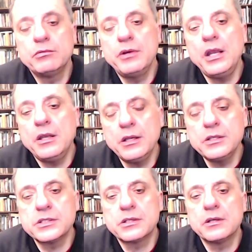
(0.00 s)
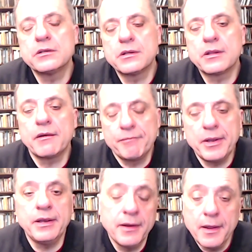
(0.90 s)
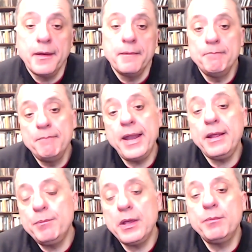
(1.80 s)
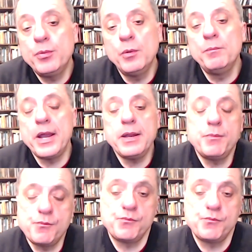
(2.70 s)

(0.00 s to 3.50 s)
readings that there have been many people, many